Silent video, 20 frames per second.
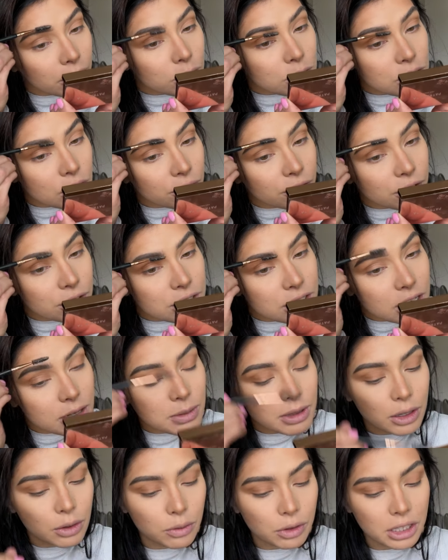It was our first time
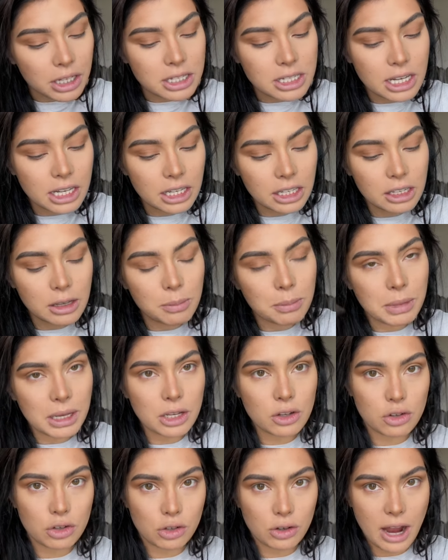like really taking a
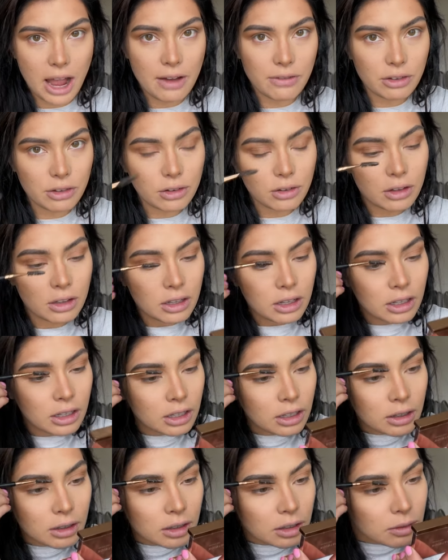big travel
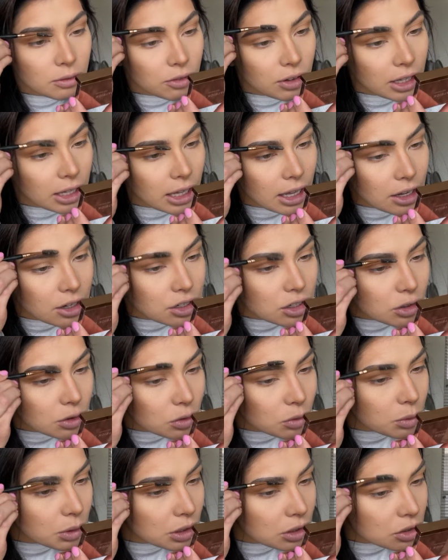
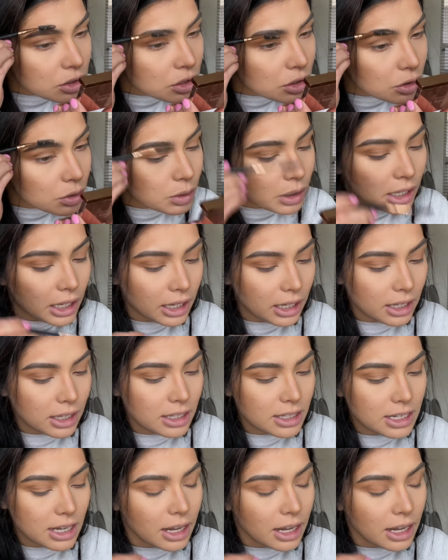vacation with two kids.